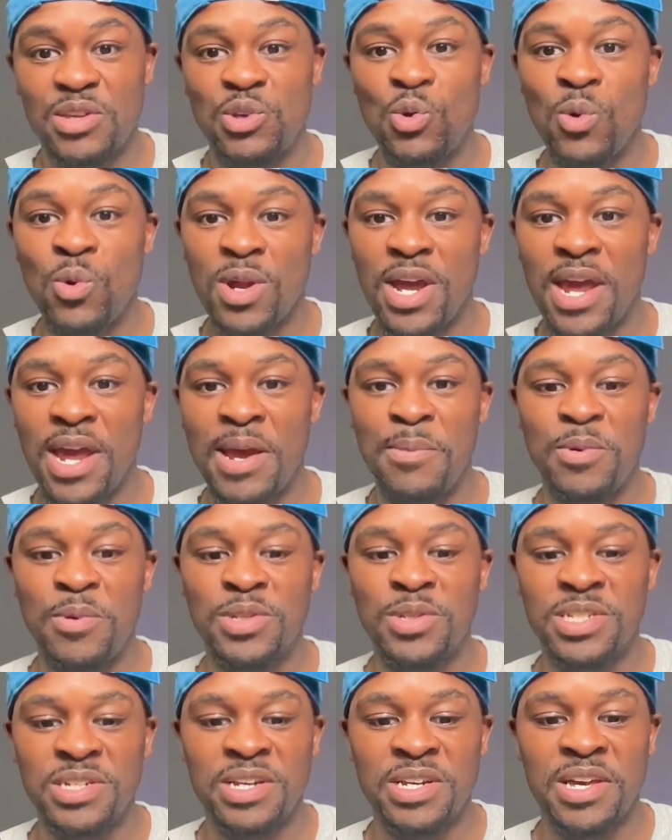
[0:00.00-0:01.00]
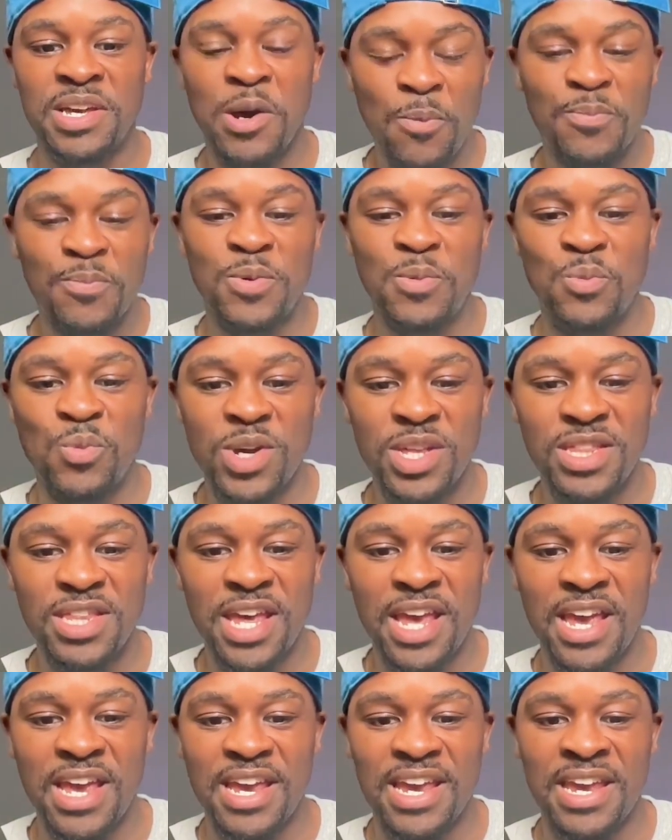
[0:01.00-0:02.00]
You were able to help them with
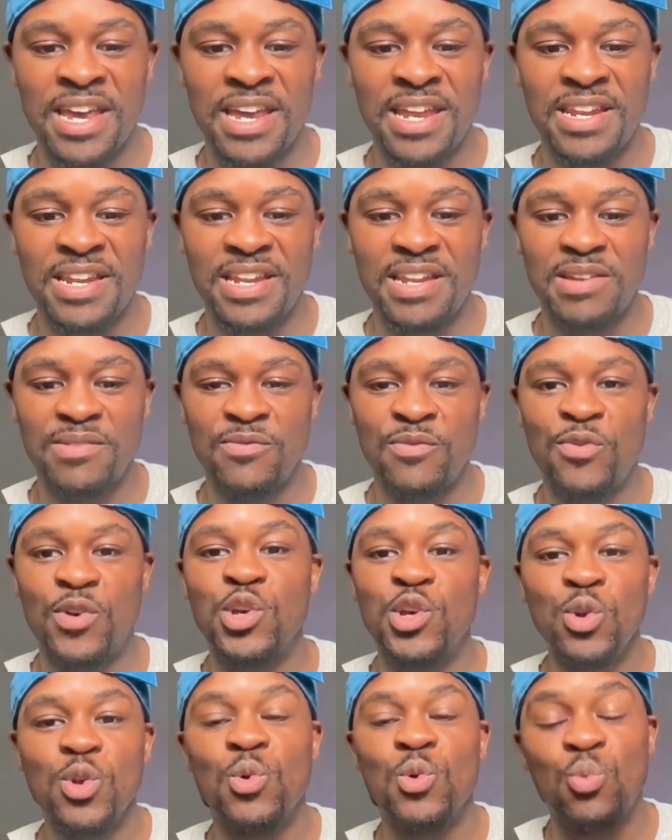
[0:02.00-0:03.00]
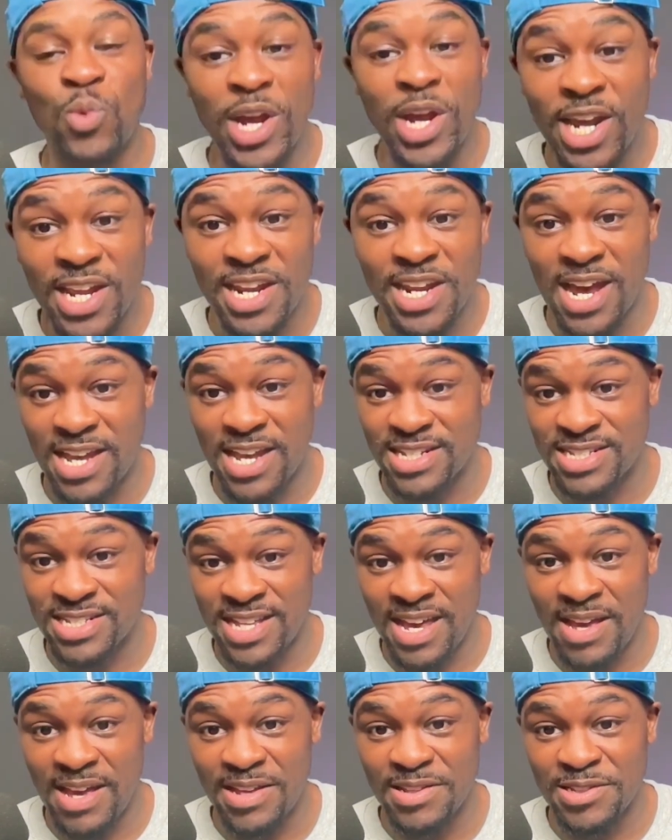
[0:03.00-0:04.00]
that. And for you to recognize
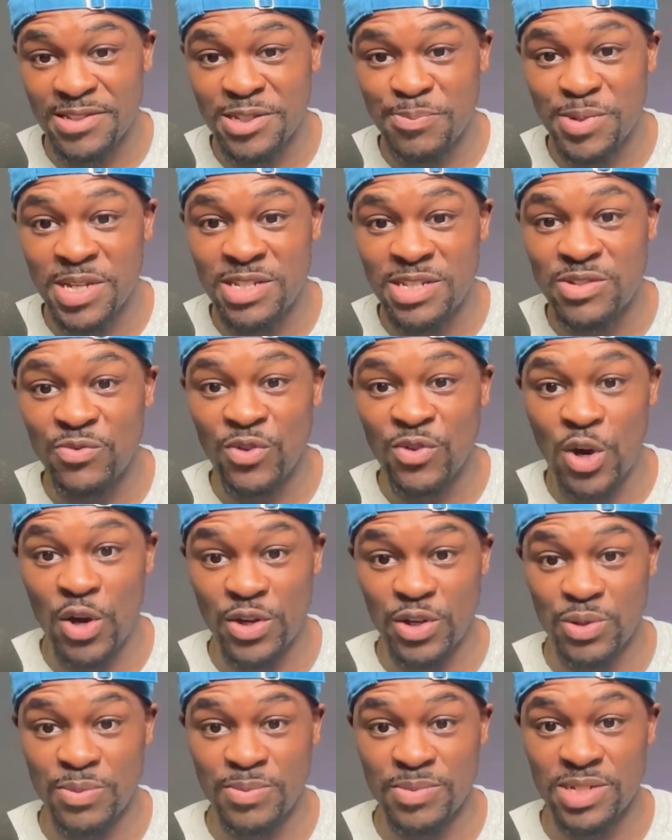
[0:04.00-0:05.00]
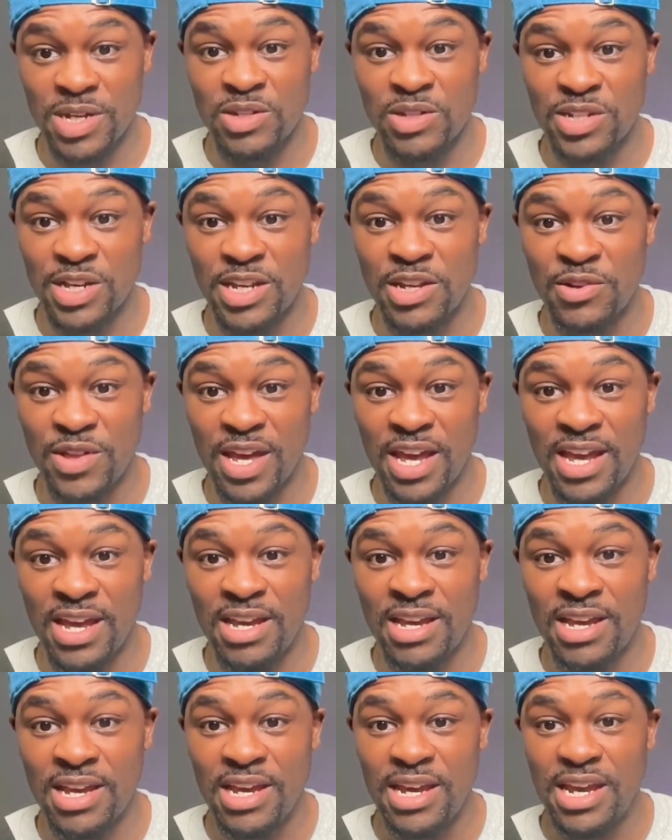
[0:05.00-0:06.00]
that speaks volumes. I'll tell you that.
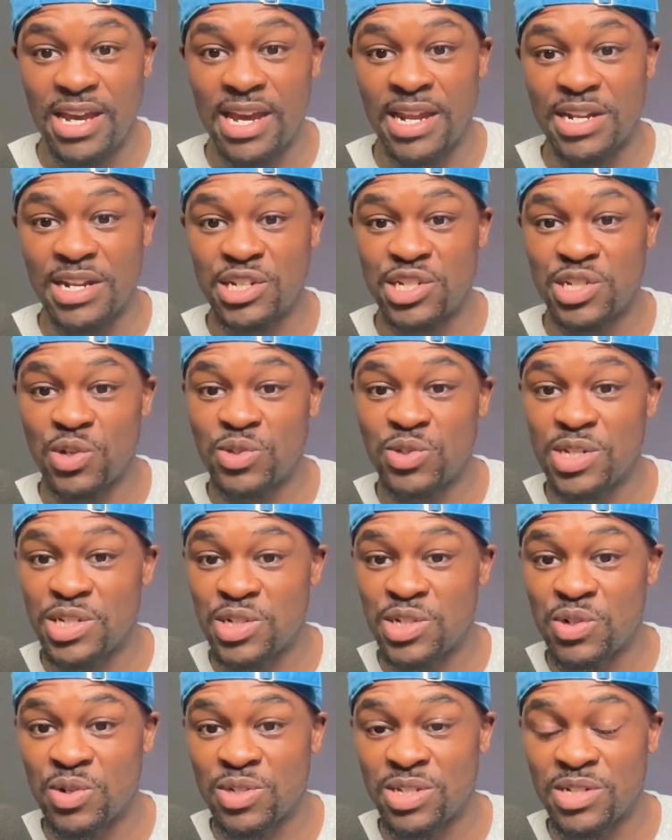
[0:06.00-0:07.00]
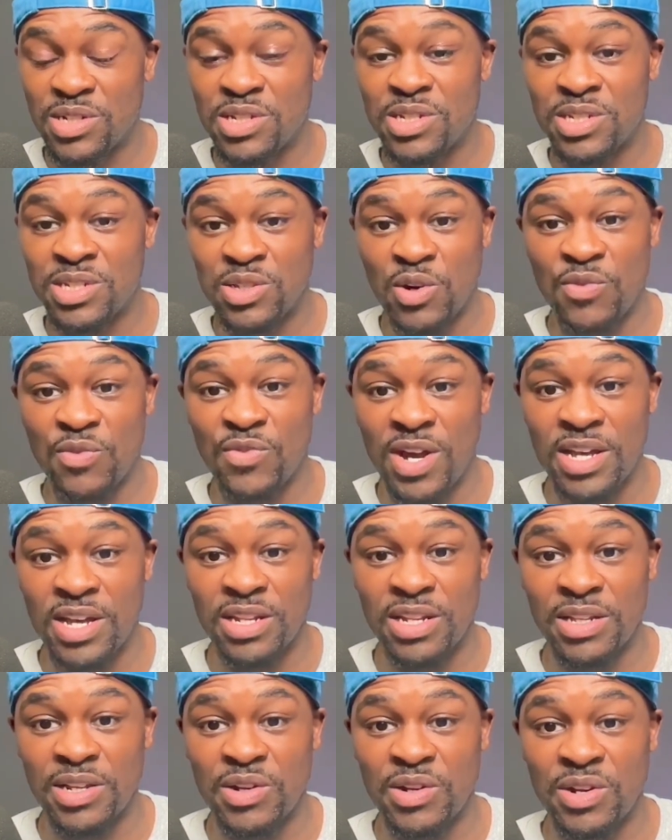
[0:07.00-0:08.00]
And it shows that you're such a
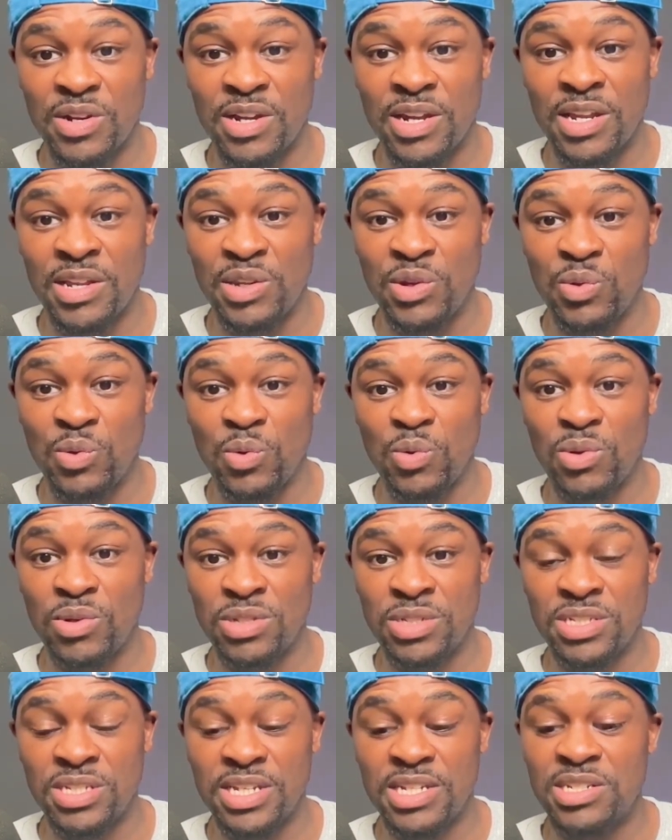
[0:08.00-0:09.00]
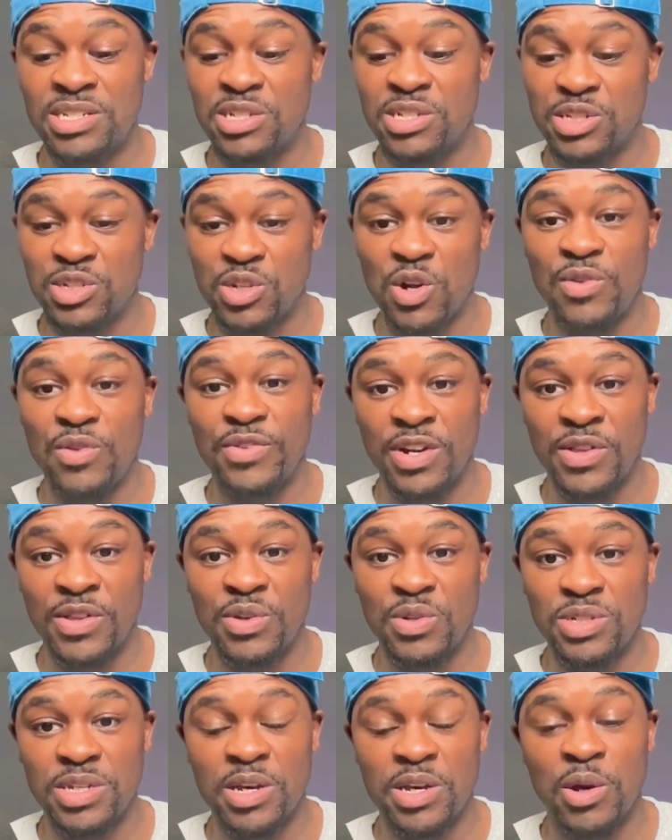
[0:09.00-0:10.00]
servant leader and you seek to serve
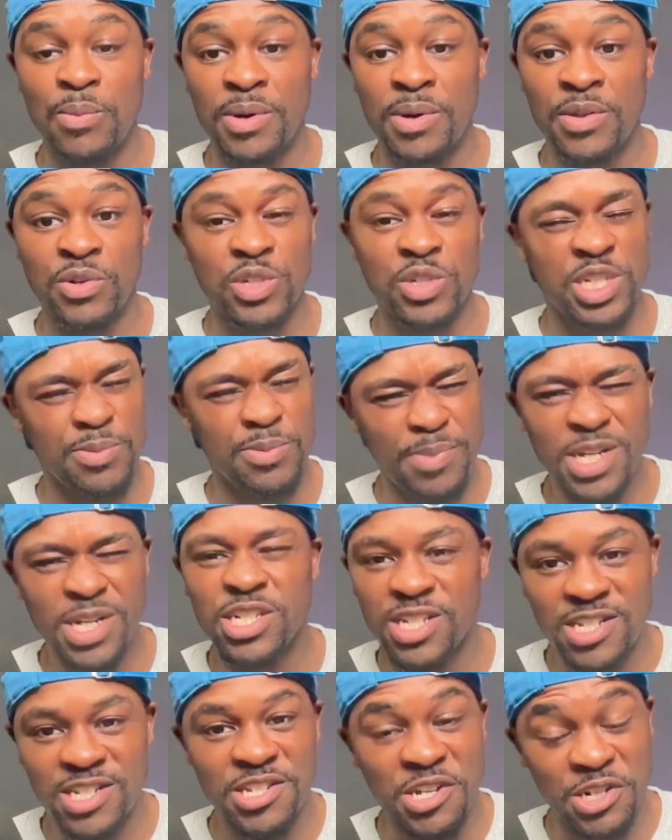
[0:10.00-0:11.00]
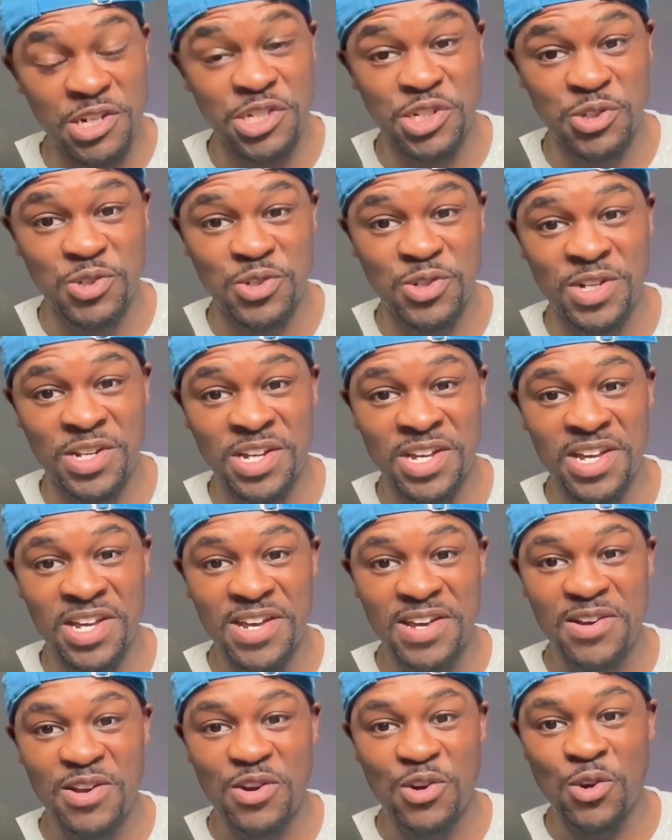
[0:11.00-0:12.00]
others and help others, especially young children.
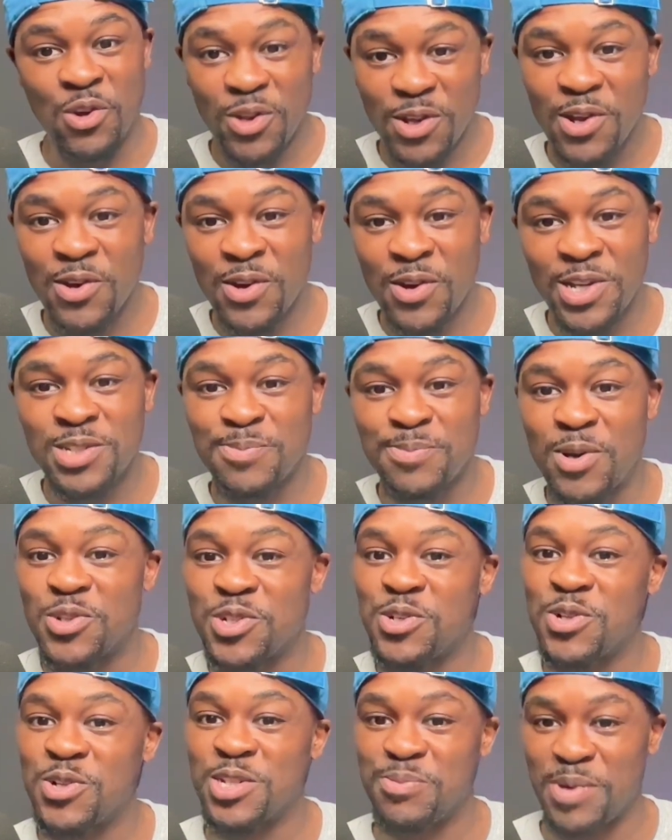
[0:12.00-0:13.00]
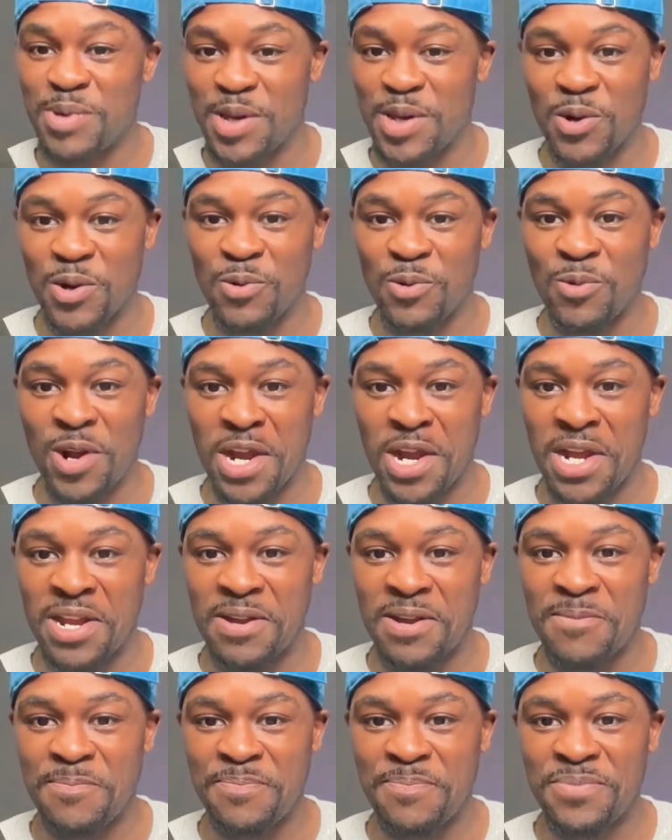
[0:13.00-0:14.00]
Earlier exposure is better,
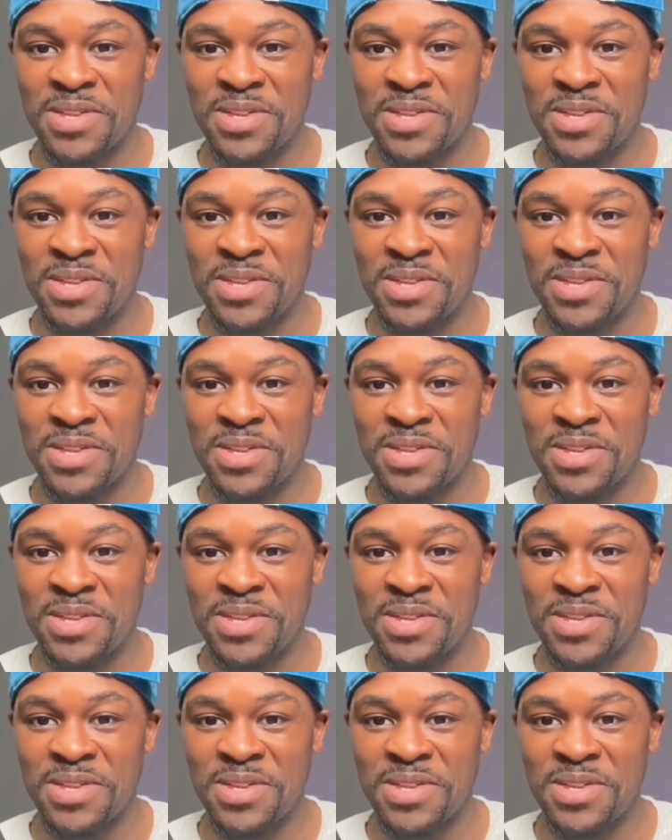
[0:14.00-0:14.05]
right?